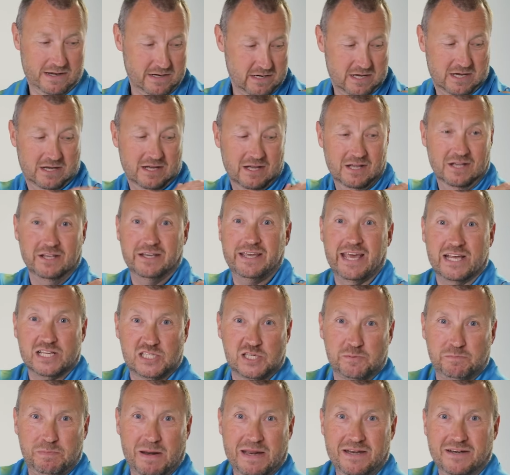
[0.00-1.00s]
Look, get
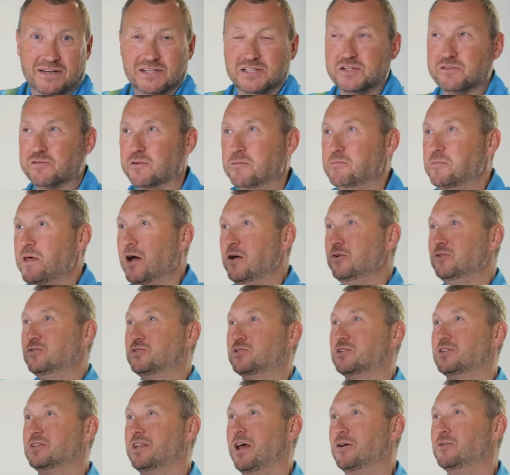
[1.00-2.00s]
splinters from
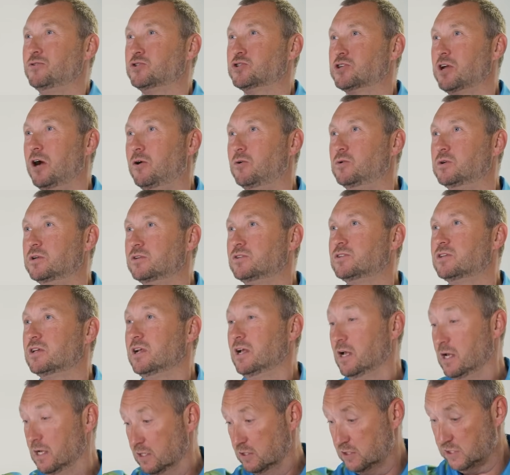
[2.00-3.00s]
those shoulders.
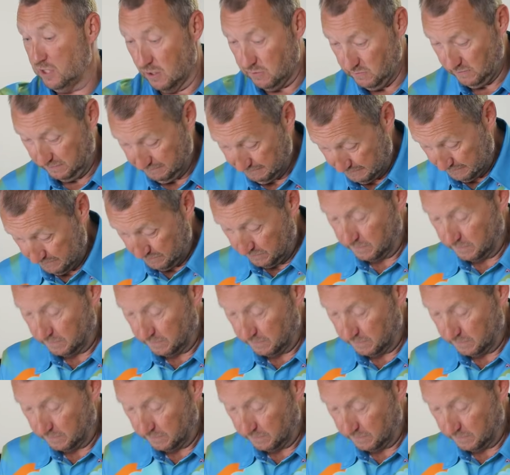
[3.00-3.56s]
So